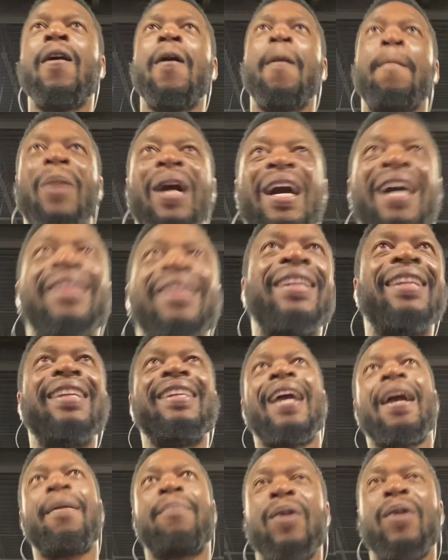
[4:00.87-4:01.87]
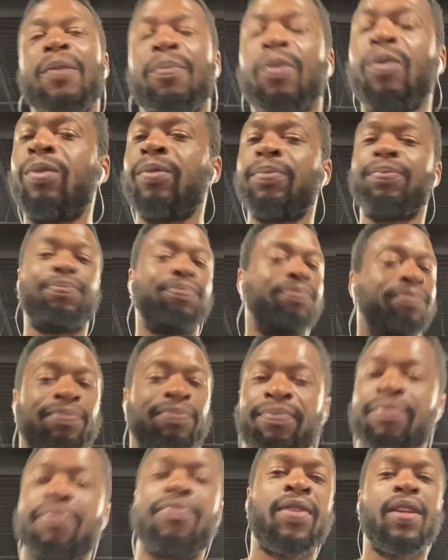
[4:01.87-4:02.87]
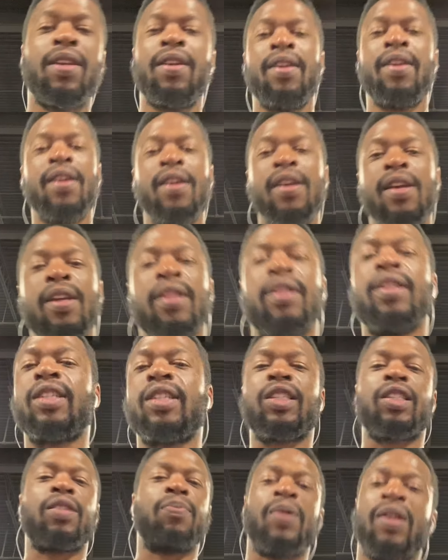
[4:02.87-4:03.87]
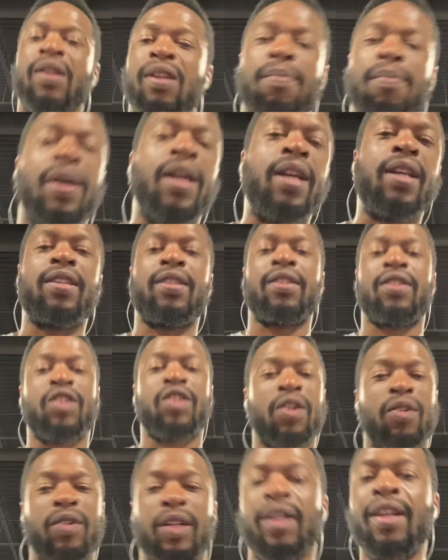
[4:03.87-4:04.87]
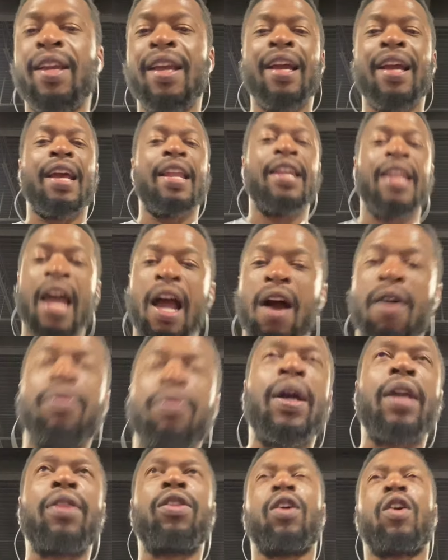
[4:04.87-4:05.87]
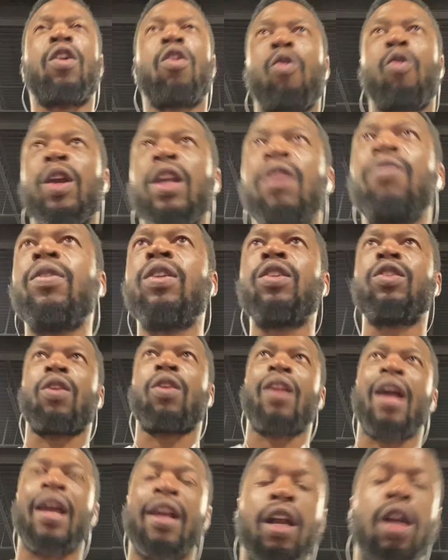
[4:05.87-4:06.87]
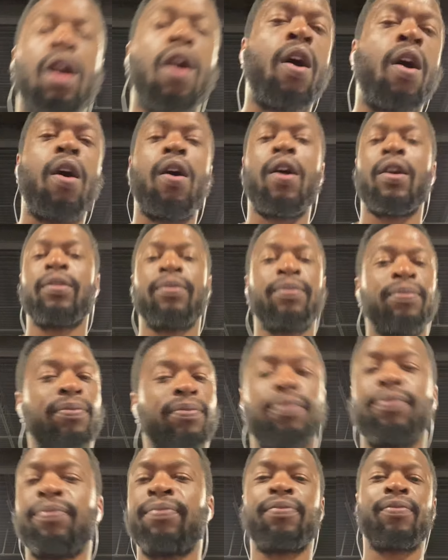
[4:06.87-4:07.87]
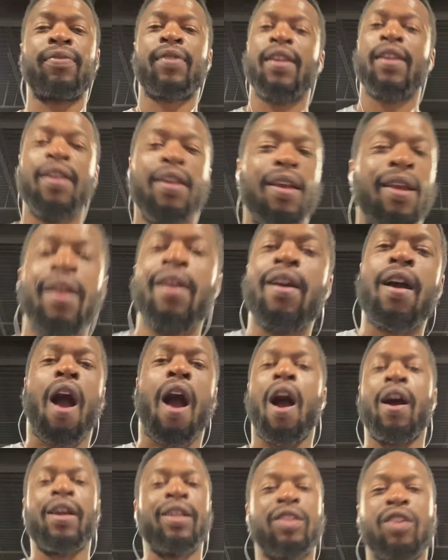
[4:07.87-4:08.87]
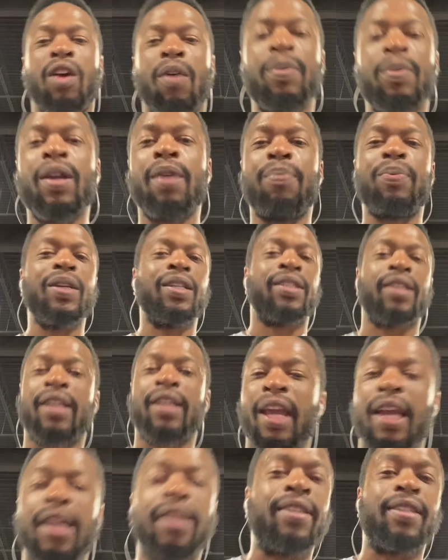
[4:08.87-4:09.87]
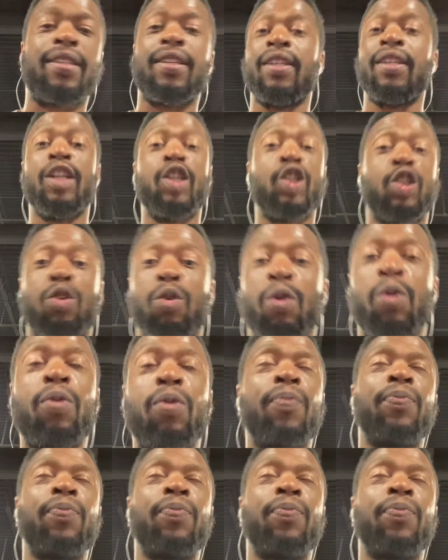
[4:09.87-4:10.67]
But other than that, people... This has been an amazing journey. And now that the cravings are like gone, uh, it's gonna be a piece of cake to see this through.